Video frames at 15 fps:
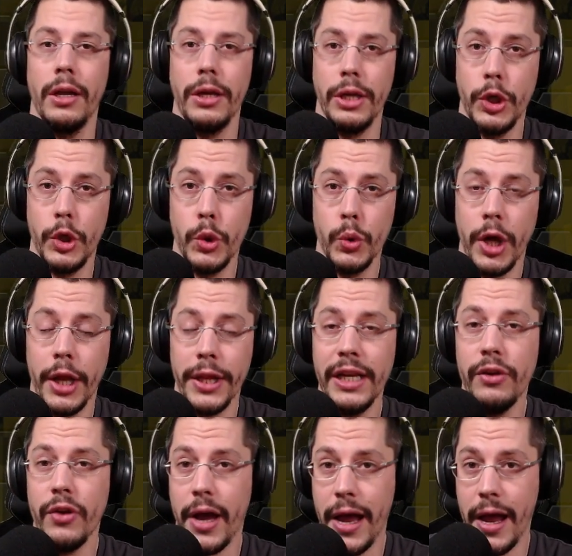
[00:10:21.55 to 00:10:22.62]
you do not need
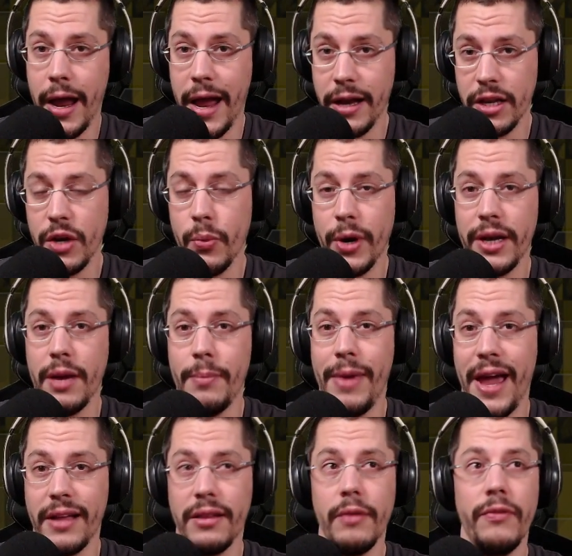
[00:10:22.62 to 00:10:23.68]
to activate them
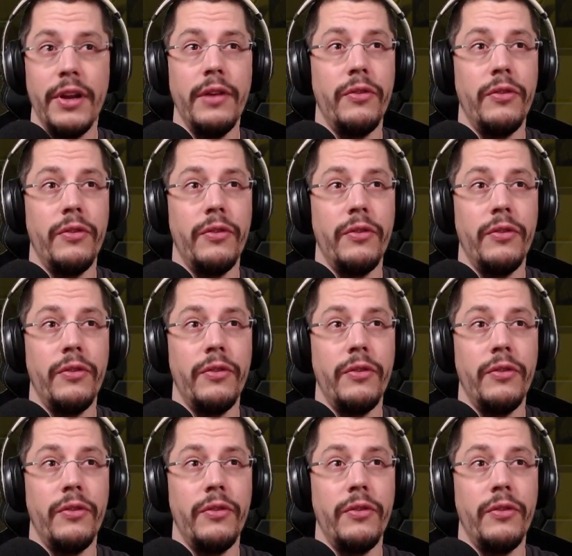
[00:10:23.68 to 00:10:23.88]
actively,